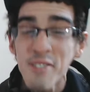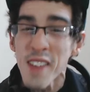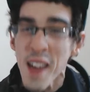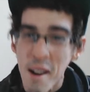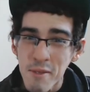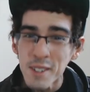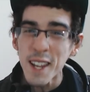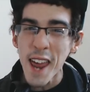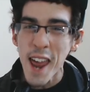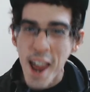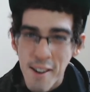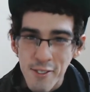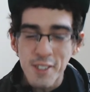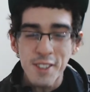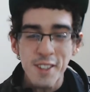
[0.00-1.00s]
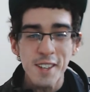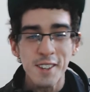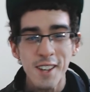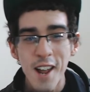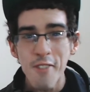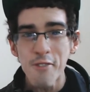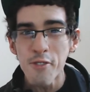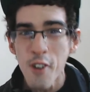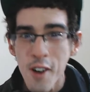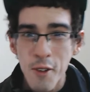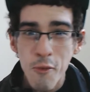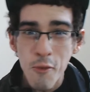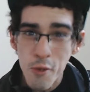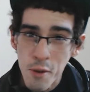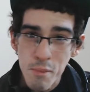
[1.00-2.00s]
was everything that I thought it
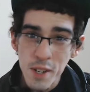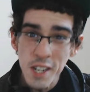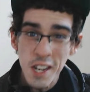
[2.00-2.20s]
would be,